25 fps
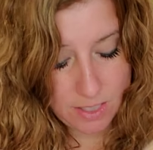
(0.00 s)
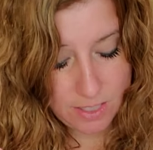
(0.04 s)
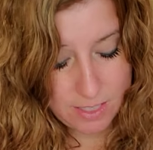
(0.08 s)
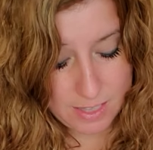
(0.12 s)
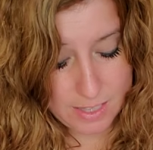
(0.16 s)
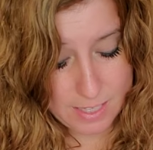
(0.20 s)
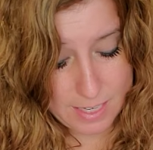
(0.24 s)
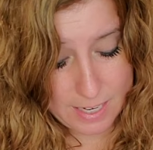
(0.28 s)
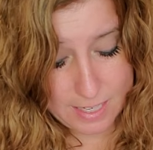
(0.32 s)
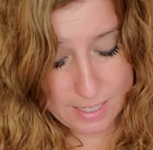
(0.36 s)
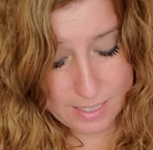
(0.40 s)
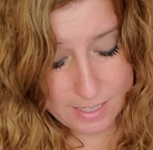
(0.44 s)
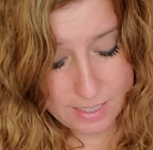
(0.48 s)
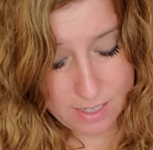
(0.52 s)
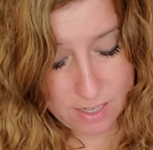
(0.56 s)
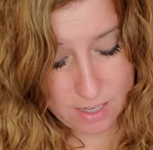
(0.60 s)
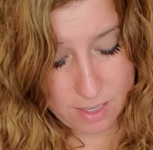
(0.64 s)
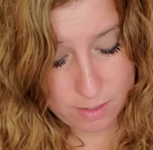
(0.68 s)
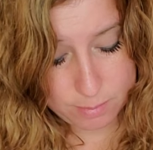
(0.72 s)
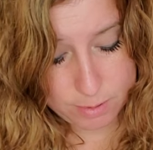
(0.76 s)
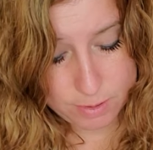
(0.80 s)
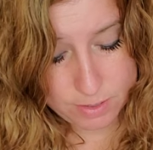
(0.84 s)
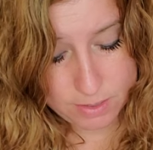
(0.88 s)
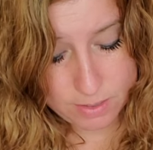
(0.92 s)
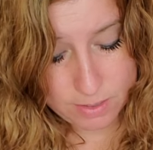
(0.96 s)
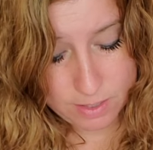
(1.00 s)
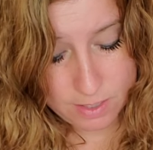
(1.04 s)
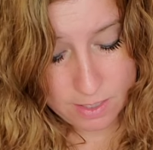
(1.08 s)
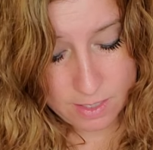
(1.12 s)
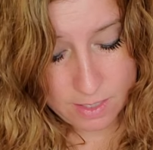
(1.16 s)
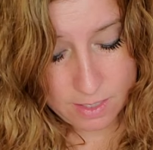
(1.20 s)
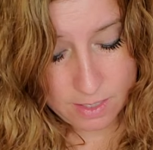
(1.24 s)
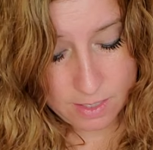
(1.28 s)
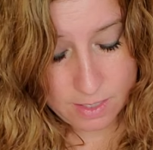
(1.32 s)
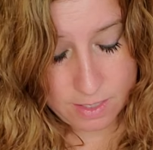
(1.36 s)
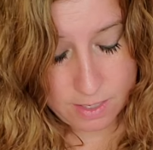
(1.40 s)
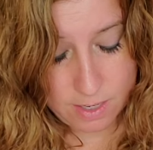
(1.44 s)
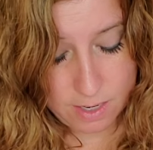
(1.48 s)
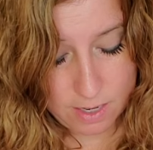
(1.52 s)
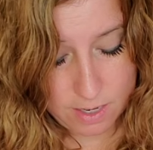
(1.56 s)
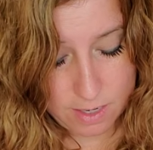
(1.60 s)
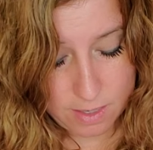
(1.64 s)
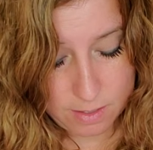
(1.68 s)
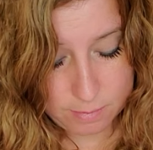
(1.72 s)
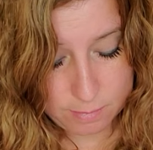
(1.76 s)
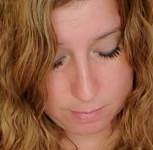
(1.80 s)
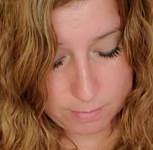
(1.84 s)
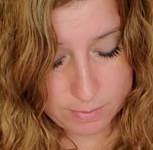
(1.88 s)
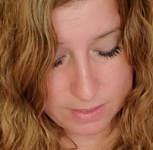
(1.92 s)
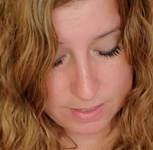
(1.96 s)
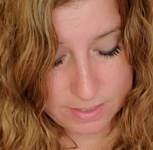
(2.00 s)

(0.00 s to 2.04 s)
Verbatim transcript: And the Nine of Cups um,